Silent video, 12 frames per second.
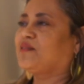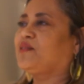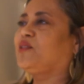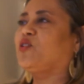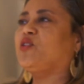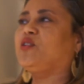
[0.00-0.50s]

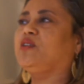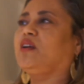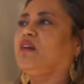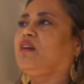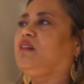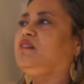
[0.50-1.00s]

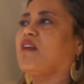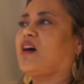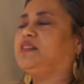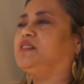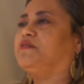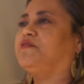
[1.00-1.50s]
Learn
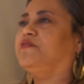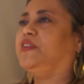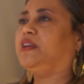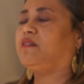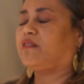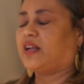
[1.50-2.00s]
not to
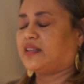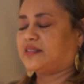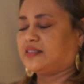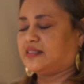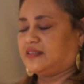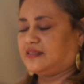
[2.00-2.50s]
fear
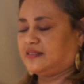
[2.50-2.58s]
it.